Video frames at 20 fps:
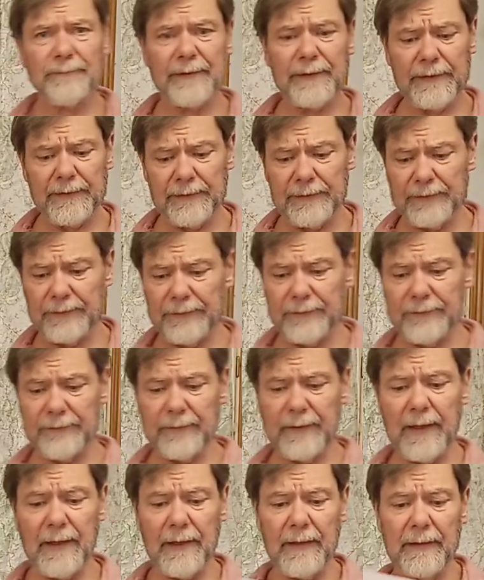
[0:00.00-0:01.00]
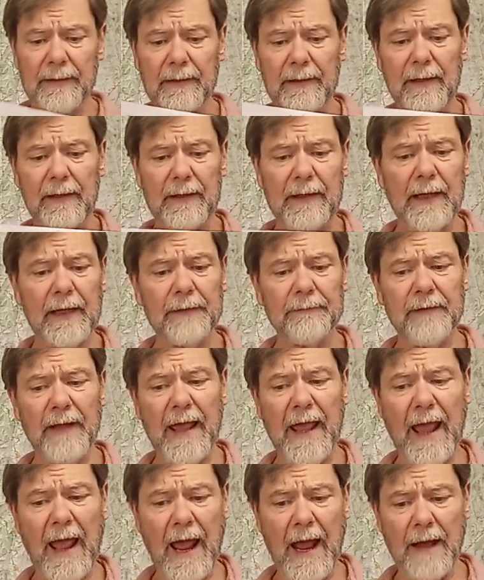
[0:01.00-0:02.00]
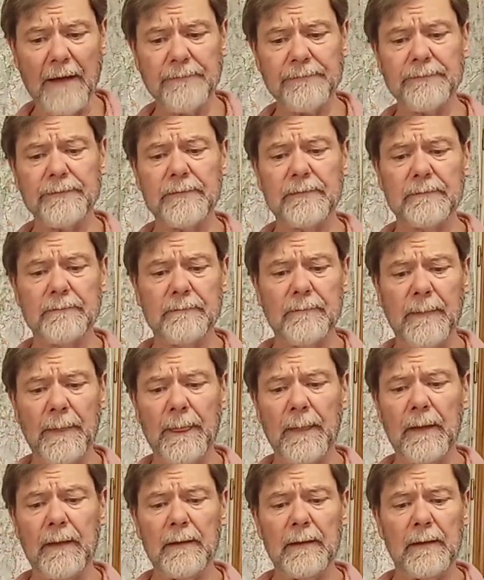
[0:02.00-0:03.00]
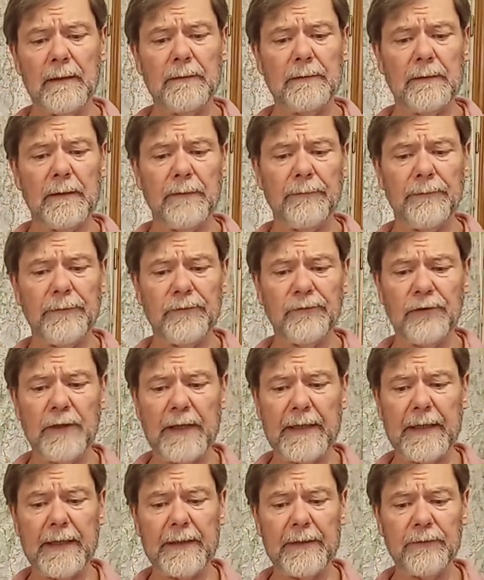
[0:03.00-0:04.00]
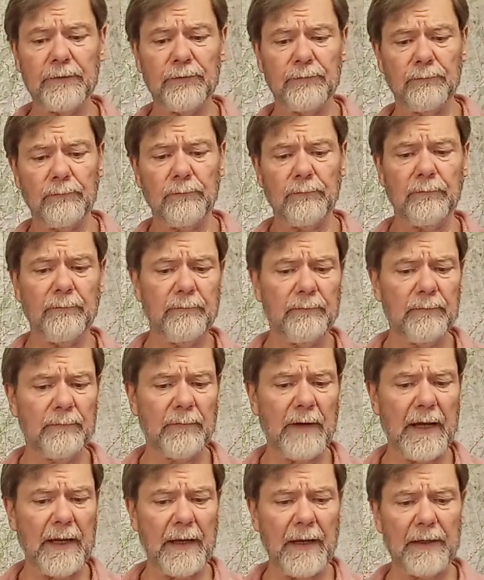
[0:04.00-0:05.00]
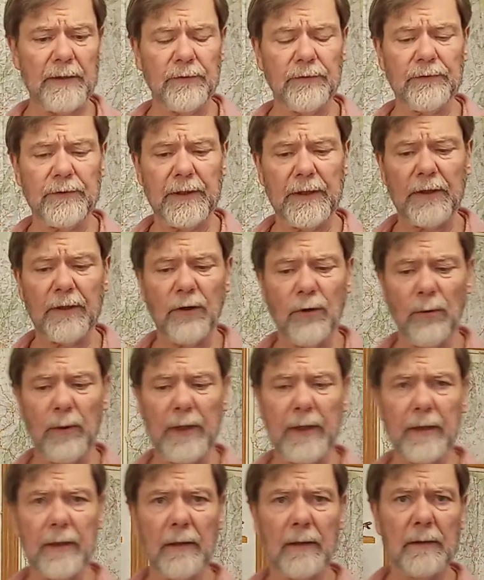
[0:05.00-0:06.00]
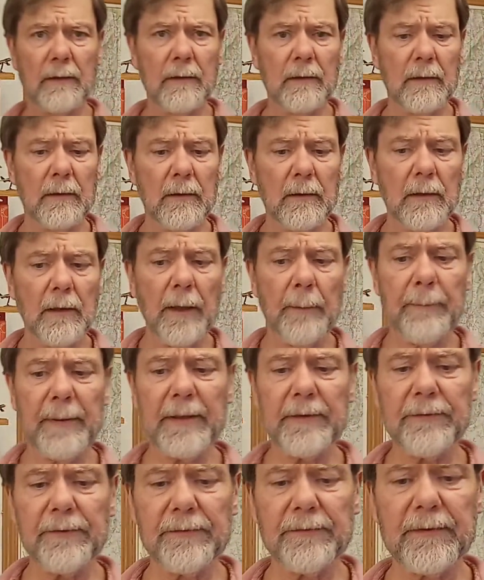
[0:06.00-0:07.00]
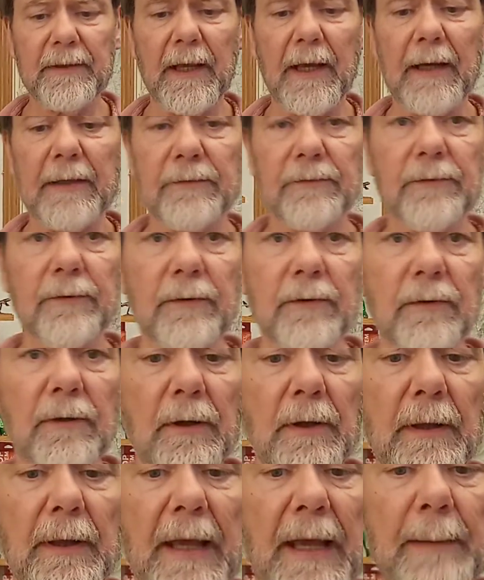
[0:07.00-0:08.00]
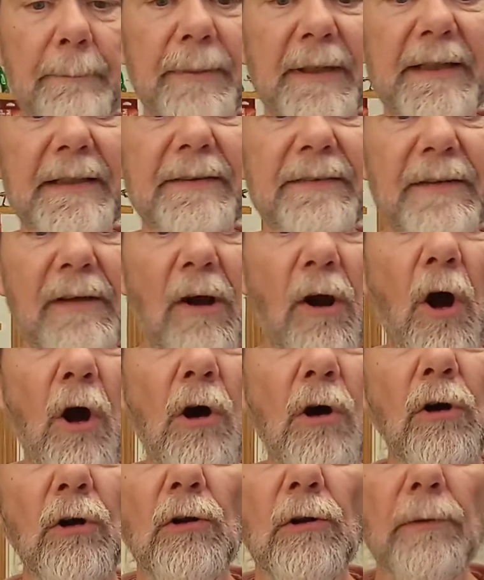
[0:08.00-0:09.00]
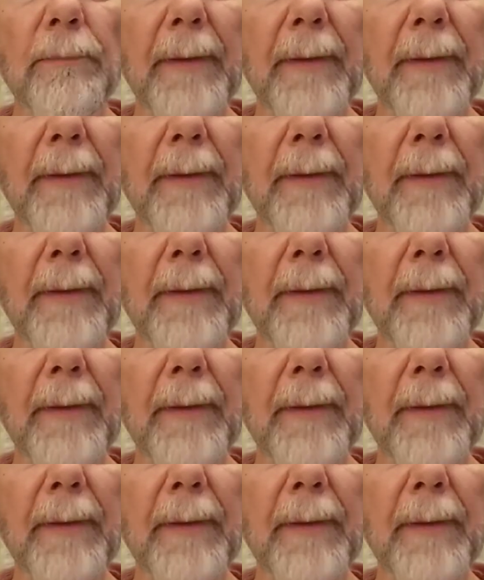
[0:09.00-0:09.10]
is kind of a half of the chain. I just did it quick, but it's a sketch. But it's all